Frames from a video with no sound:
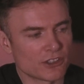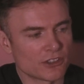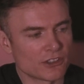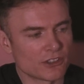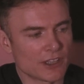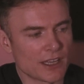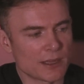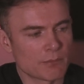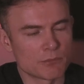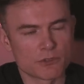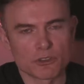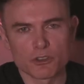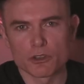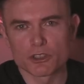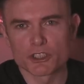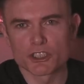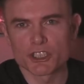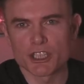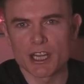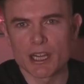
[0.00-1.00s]
the same sort
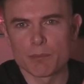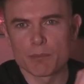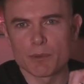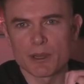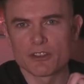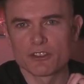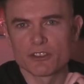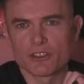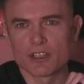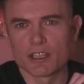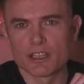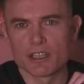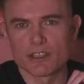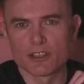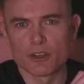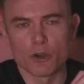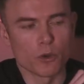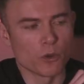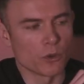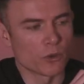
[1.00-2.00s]
of shape as
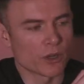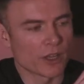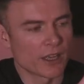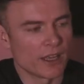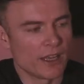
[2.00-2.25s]
the oak.